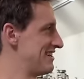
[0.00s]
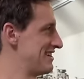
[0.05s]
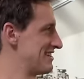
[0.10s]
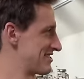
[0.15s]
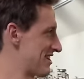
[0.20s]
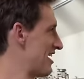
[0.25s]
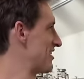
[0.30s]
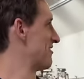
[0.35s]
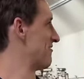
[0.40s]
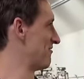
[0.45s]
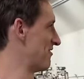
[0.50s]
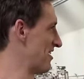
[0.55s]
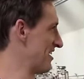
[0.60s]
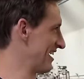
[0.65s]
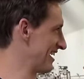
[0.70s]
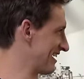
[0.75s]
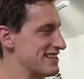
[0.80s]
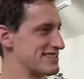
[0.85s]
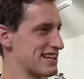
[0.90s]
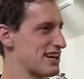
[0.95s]
condo flooding.
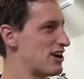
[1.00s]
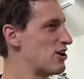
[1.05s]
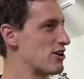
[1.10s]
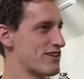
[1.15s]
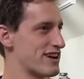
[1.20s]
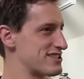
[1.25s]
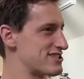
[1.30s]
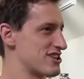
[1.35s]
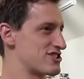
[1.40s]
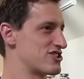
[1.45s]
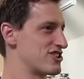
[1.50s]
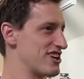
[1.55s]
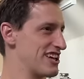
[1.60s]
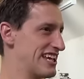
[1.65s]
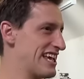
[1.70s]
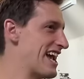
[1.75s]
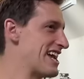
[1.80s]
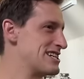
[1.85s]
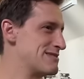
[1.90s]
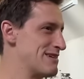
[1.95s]
He's like, oh, I've got such good
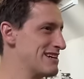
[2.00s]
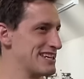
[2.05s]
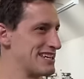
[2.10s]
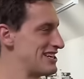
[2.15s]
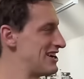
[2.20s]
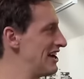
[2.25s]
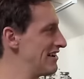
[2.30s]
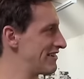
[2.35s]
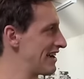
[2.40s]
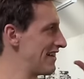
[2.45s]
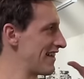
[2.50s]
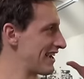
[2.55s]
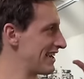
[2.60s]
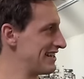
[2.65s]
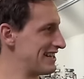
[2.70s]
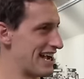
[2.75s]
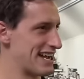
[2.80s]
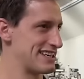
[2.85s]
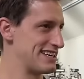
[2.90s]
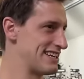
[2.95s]
engagement. You know, I've got like a
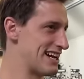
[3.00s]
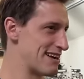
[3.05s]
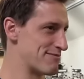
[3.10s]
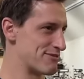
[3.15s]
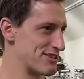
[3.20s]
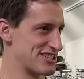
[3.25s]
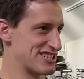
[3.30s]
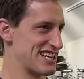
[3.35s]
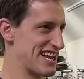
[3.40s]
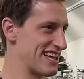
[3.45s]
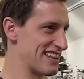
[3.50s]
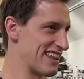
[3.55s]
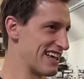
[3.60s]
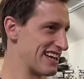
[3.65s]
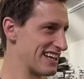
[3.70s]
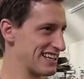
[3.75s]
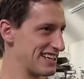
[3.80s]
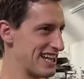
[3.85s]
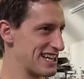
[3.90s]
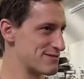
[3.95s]
99% like
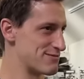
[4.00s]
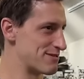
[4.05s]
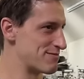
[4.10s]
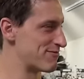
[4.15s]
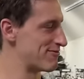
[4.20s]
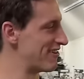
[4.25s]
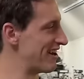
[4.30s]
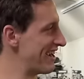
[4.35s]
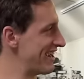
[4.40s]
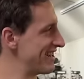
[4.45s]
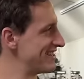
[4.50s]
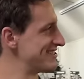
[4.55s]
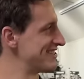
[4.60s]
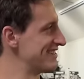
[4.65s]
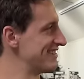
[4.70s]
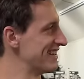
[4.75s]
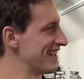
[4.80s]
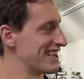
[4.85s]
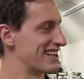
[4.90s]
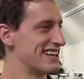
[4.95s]
engagement range and
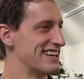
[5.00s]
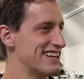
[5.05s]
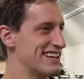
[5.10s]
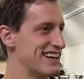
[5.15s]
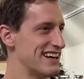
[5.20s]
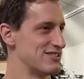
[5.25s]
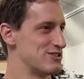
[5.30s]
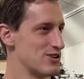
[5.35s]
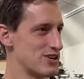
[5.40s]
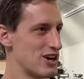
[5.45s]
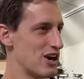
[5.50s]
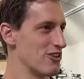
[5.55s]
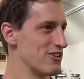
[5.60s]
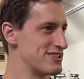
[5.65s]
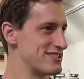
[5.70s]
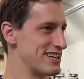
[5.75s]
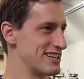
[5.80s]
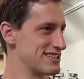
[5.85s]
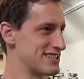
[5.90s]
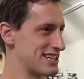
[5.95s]
like doing all these
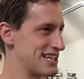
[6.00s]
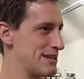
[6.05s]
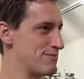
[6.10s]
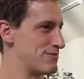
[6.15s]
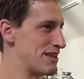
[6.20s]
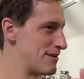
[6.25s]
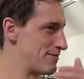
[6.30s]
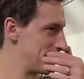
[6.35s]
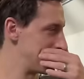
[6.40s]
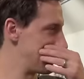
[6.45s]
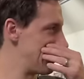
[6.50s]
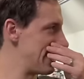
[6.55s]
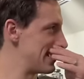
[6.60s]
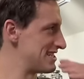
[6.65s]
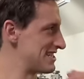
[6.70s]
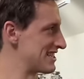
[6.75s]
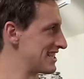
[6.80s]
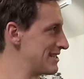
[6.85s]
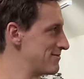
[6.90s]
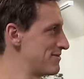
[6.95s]
things to keep them engaged
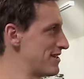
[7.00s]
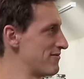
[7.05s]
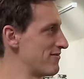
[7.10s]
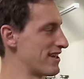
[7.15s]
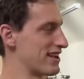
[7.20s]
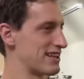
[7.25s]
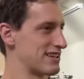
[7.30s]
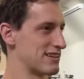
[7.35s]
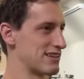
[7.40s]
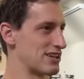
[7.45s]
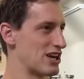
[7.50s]
and keep them like